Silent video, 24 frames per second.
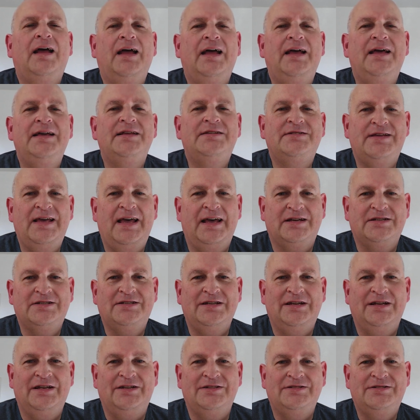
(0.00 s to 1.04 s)
It's
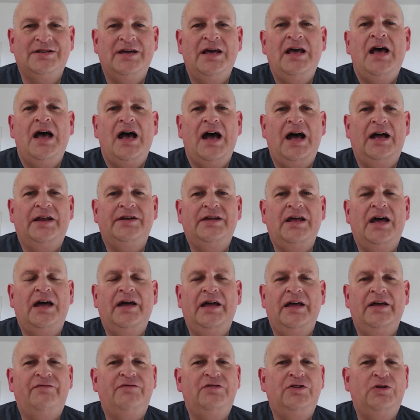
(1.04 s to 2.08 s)
excellent. And
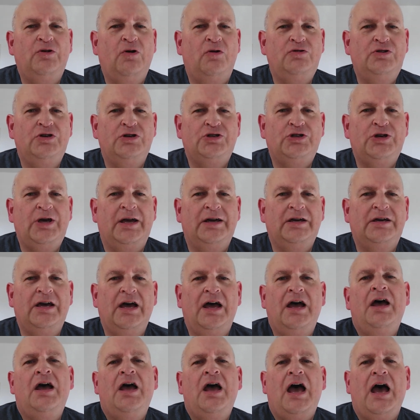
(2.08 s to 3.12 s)
if you know
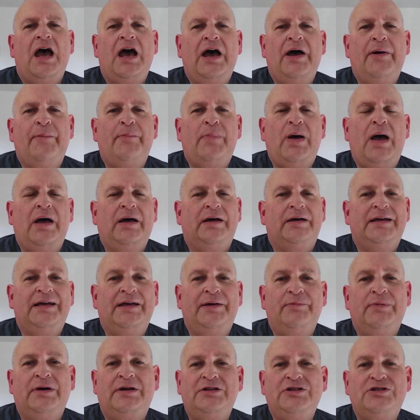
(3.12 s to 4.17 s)
Yashenka,
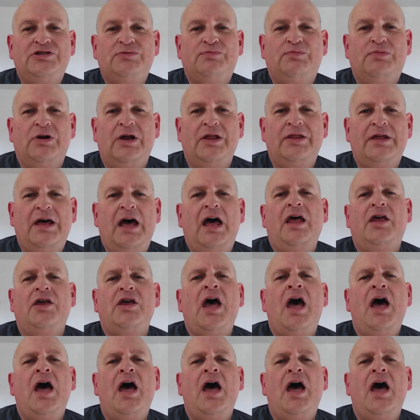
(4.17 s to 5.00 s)
him and his brother